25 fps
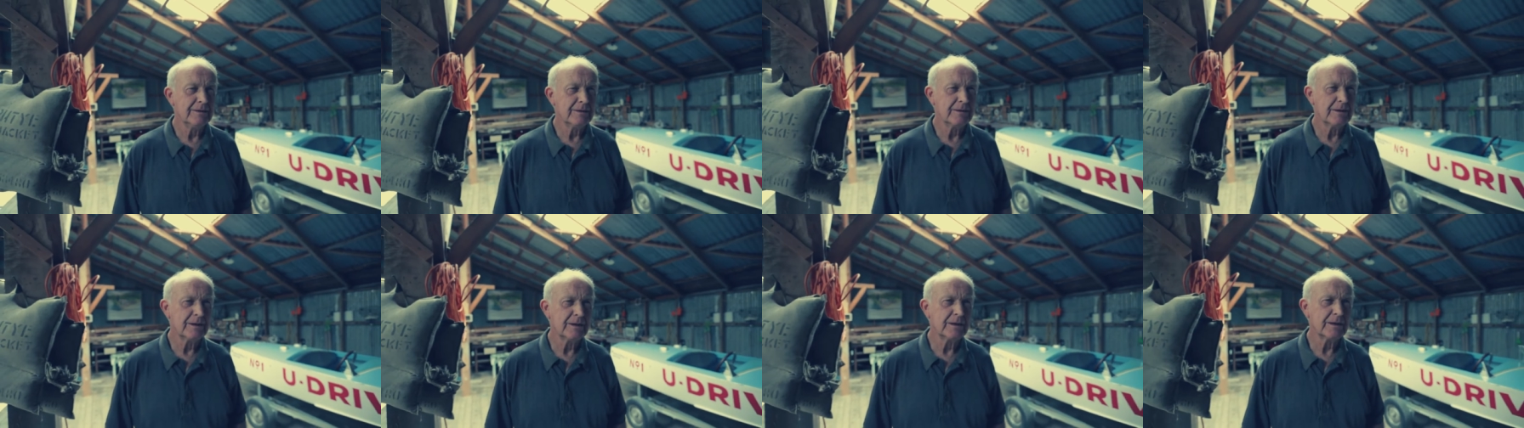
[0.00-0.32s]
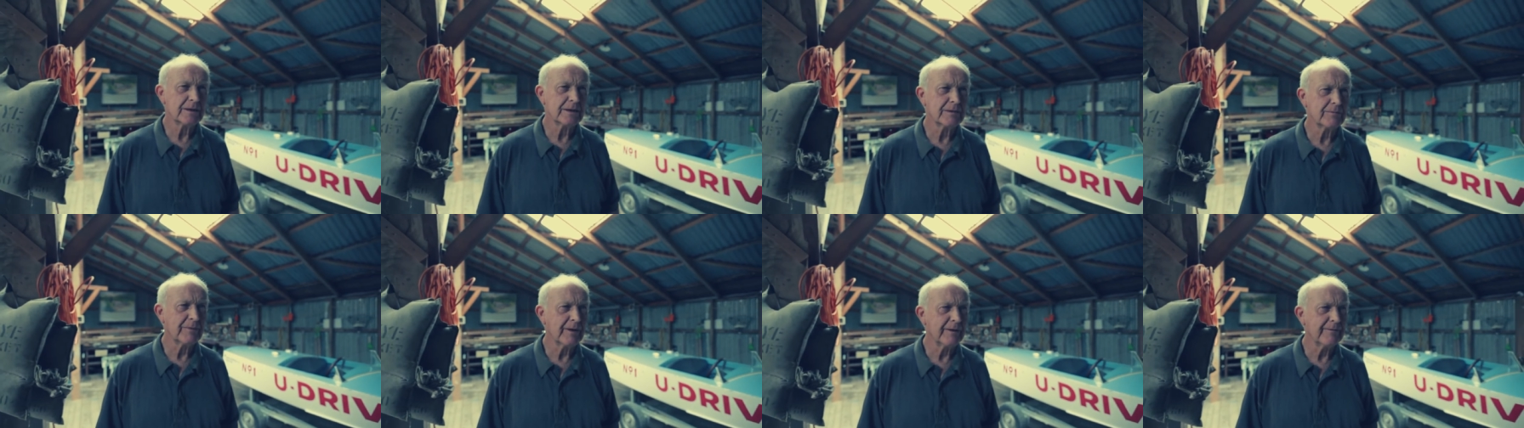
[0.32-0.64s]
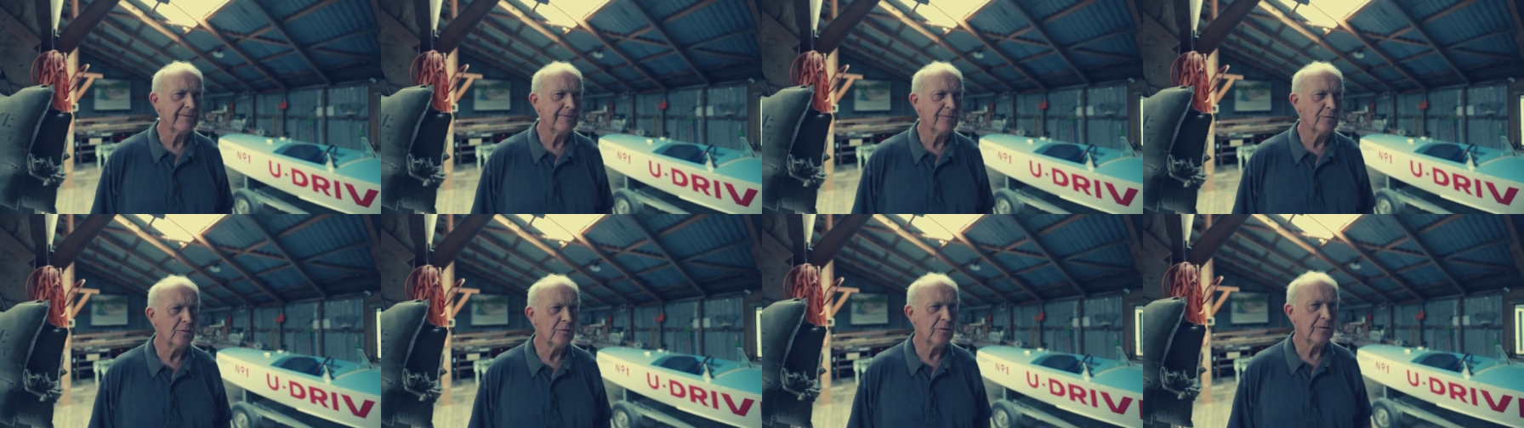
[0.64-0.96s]
yeah, there's about
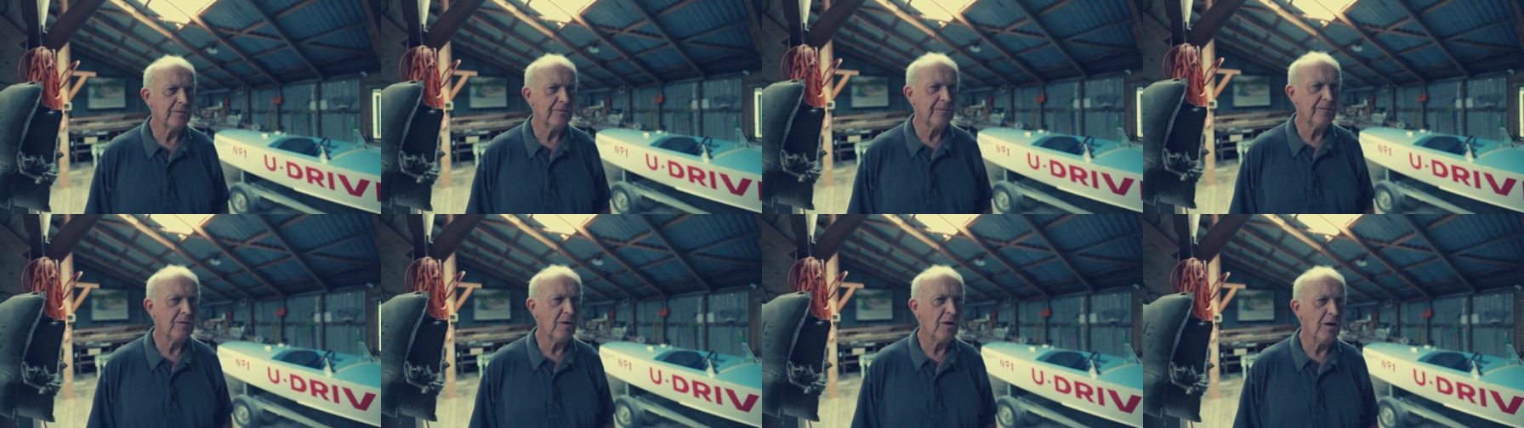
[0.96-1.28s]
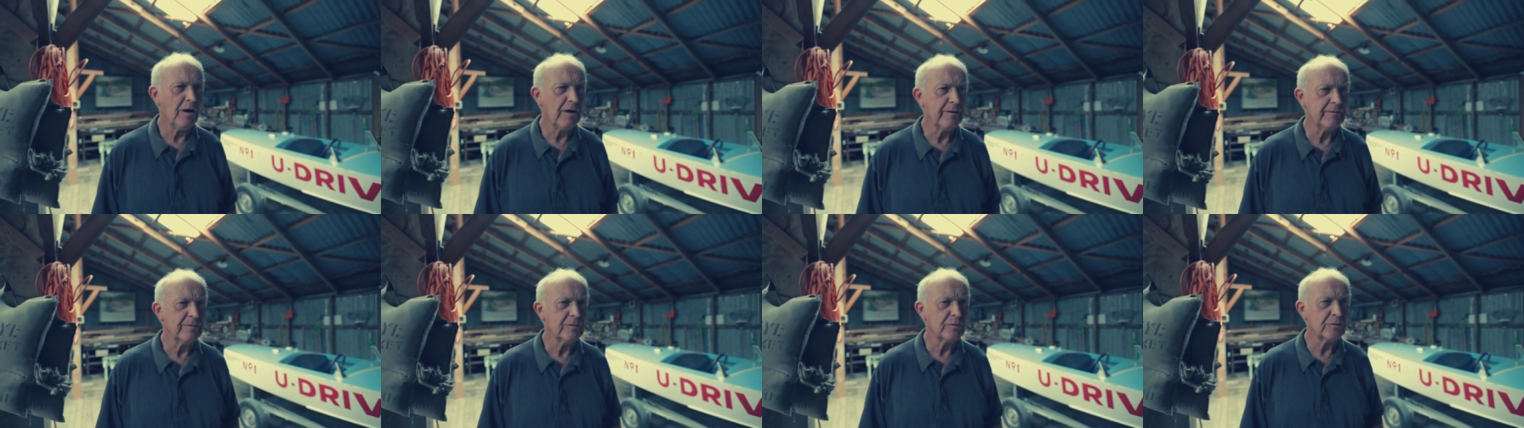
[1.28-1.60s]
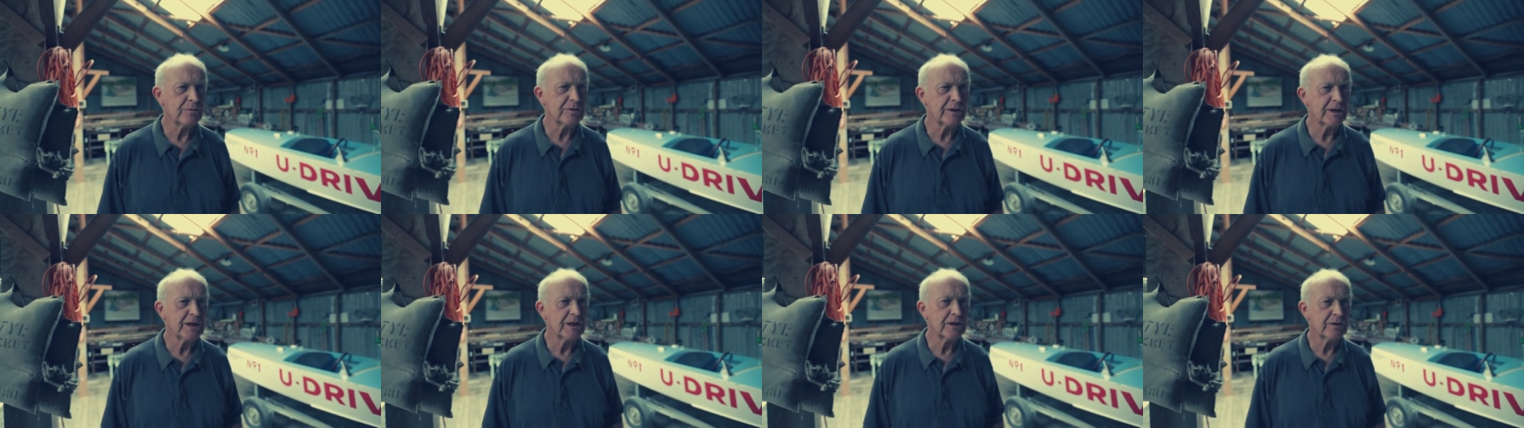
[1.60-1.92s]
four or five
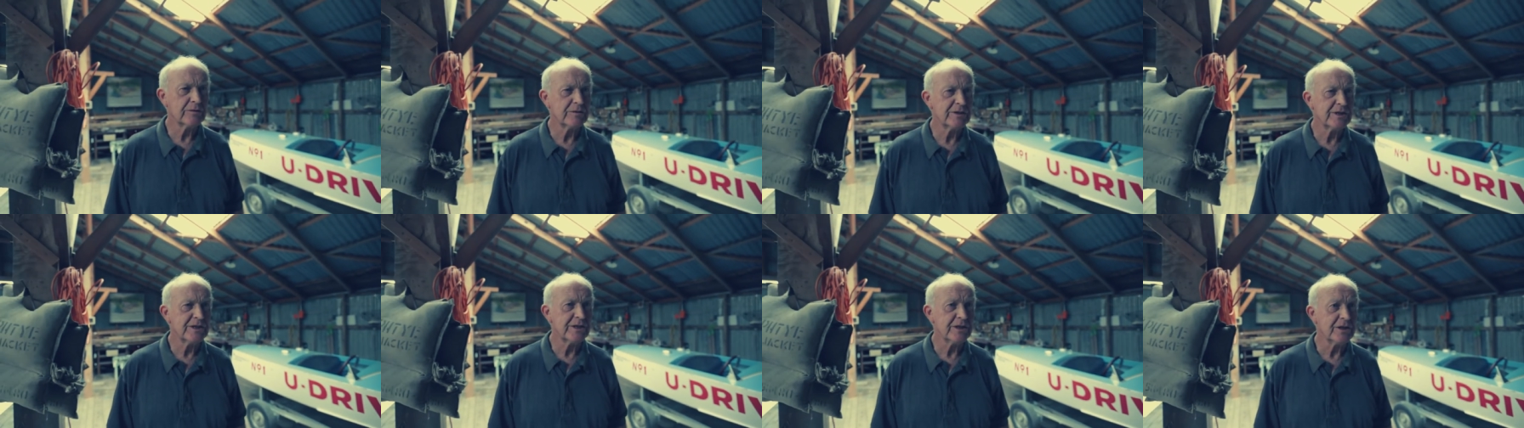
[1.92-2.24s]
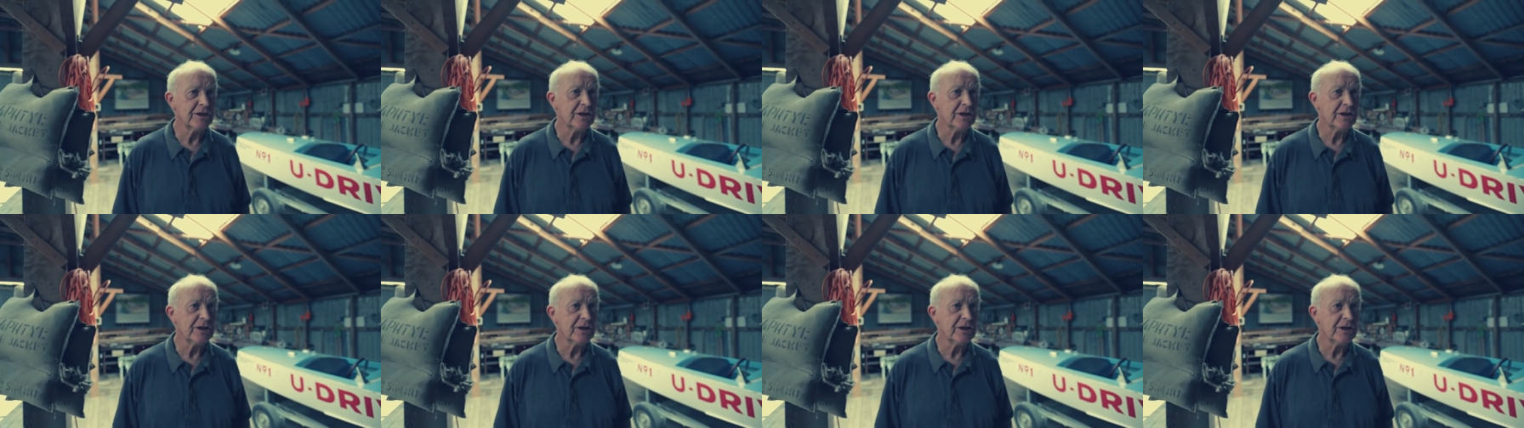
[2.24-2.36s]
altogether, isn't